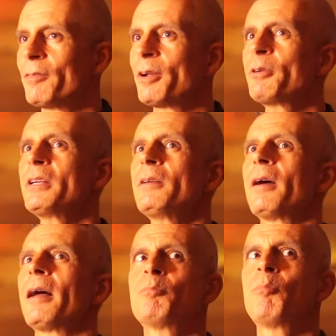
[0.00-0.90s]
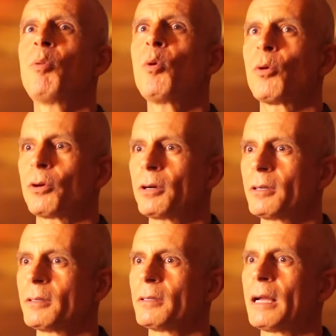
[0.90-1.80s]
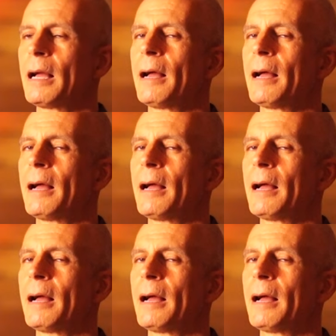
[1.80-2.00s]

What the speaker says: had a very poor